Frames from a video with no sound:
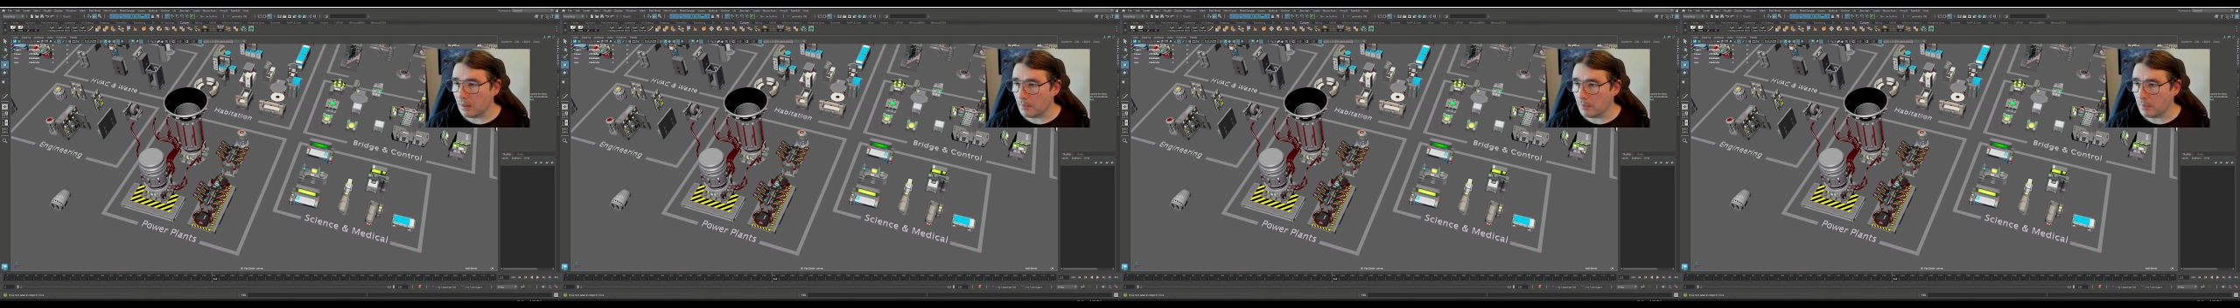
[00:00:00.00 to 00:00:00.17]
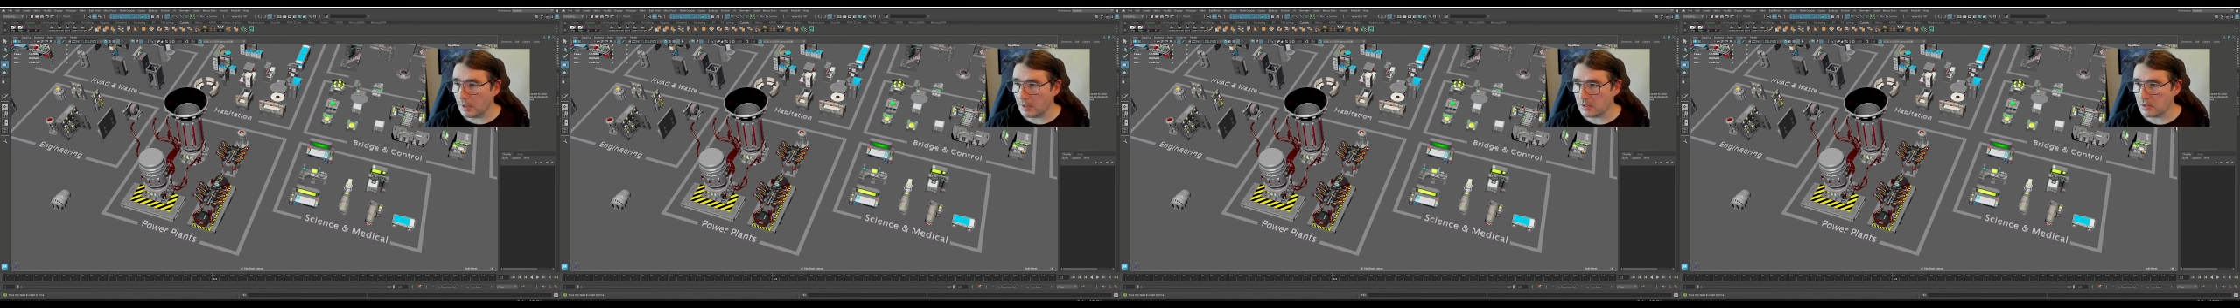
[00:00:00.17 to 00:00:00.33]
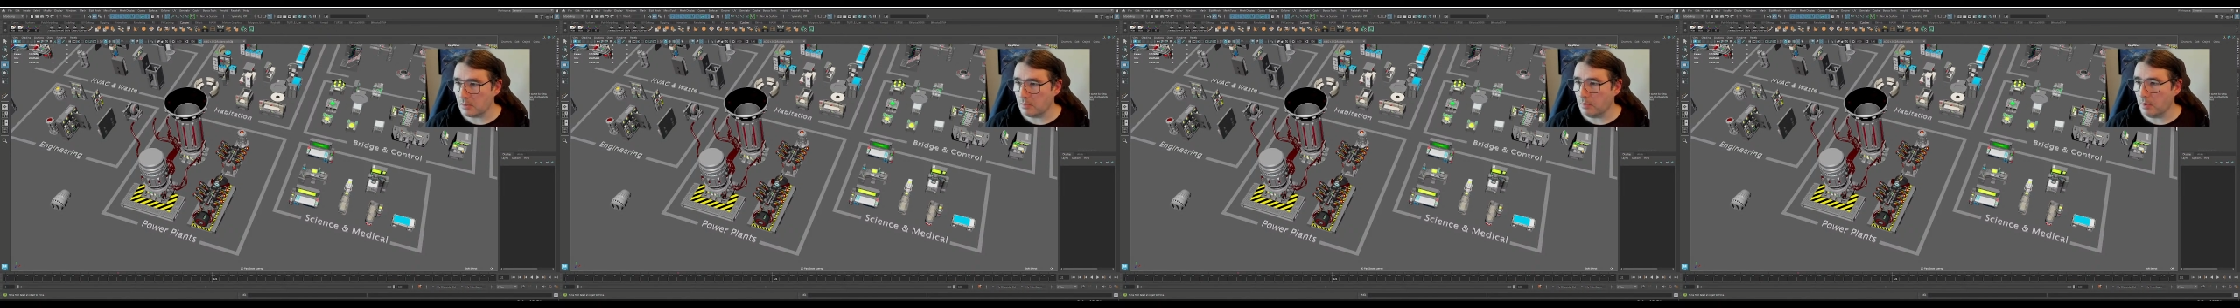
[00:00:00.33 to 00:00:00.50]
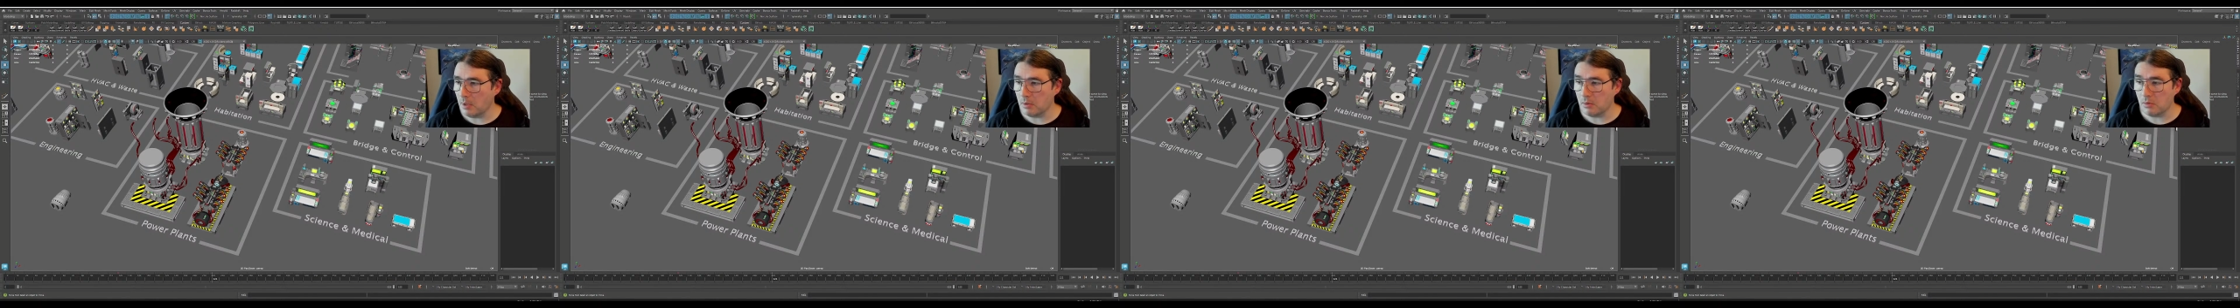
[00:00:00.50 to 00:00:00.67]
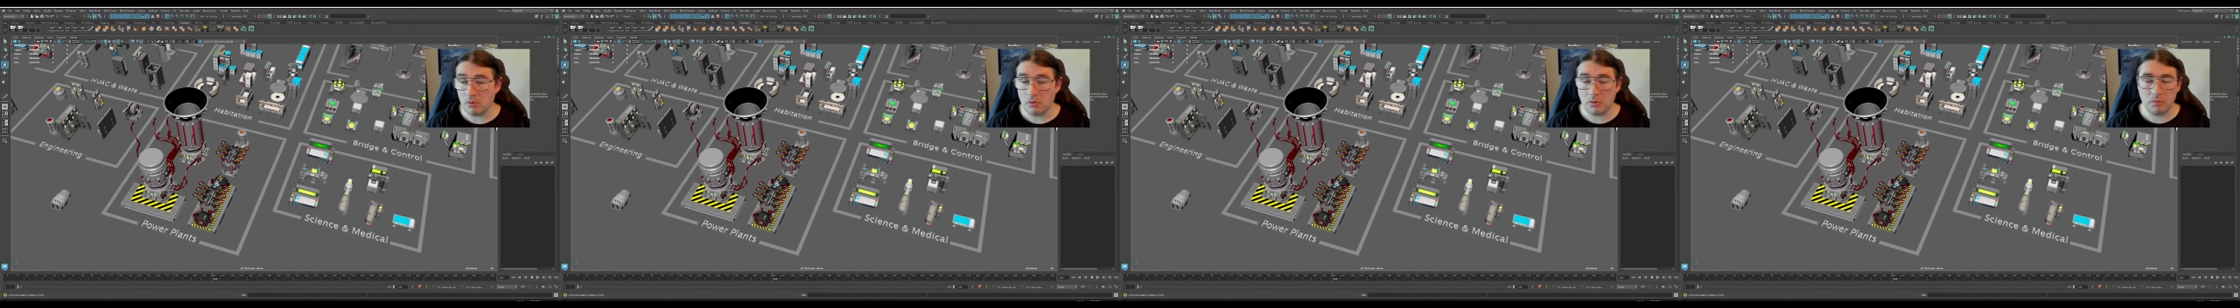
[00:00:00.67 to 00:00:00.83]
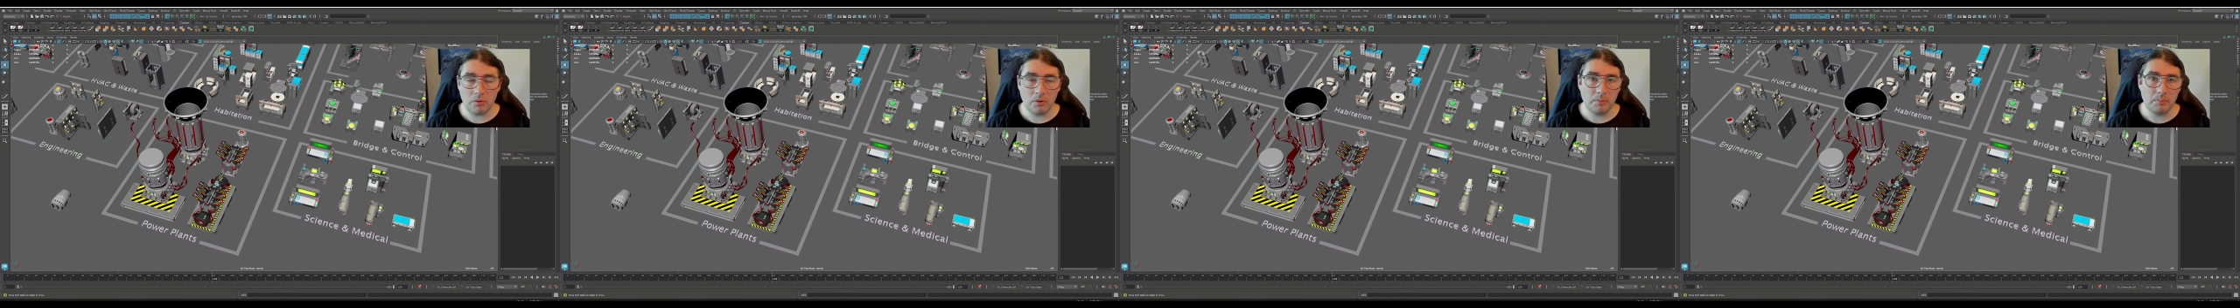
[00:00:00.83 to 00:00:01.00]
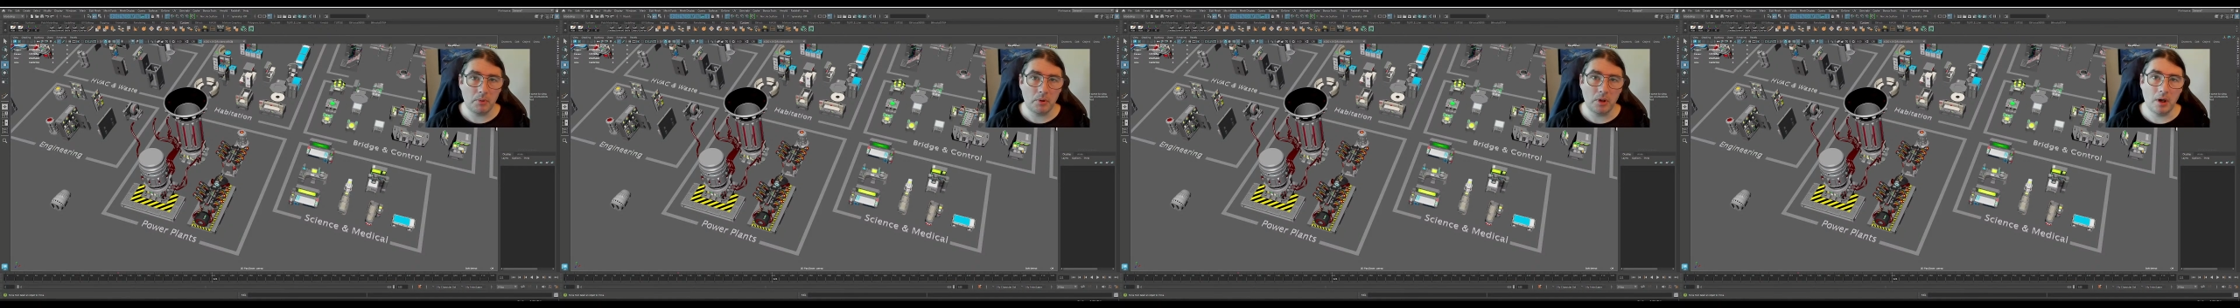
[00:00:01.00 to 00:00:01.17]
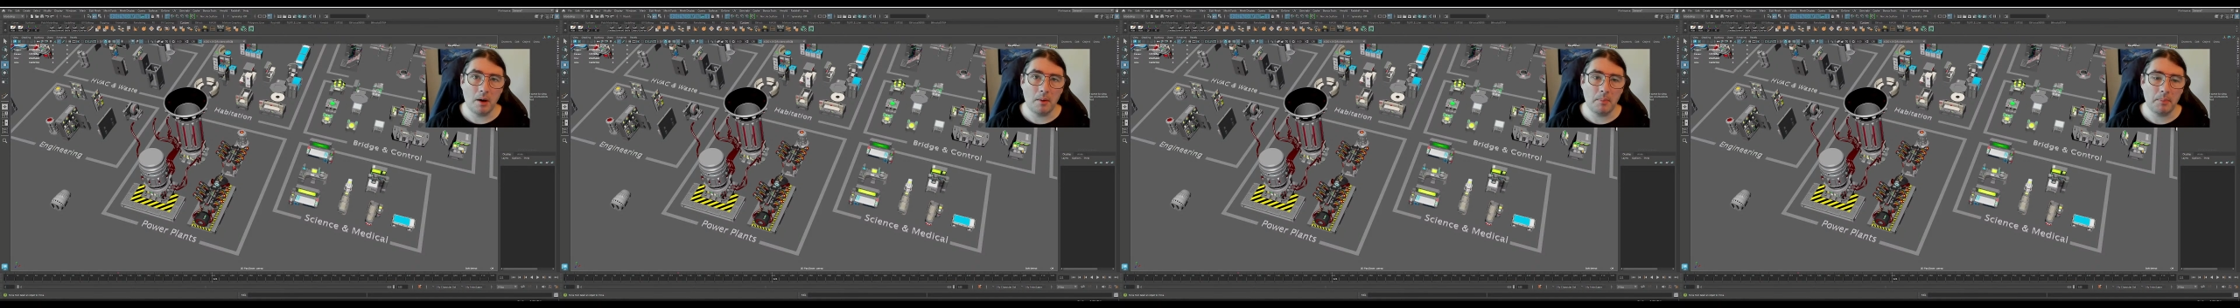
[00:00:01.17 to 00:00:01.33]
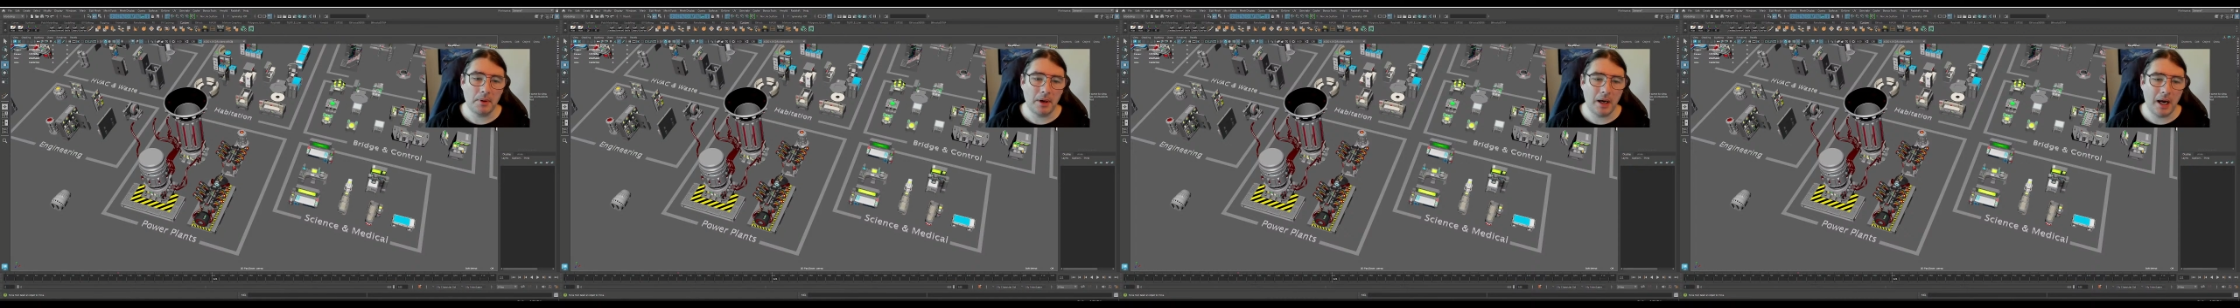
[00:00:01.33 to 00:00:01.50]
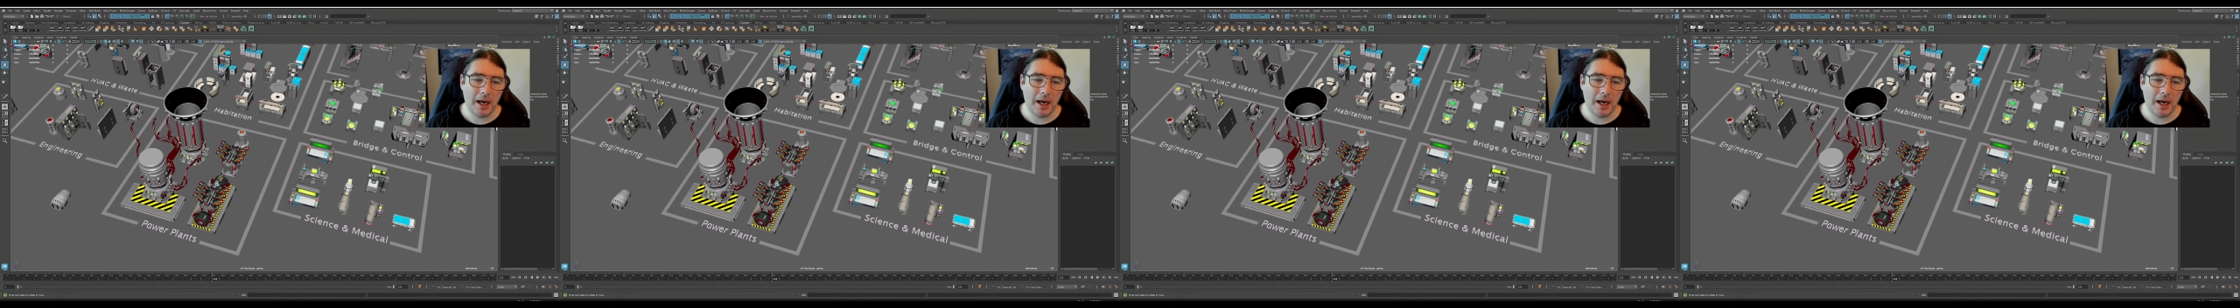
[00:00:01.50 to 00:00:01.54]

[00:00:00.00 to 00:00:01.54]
bunch of bundles we put up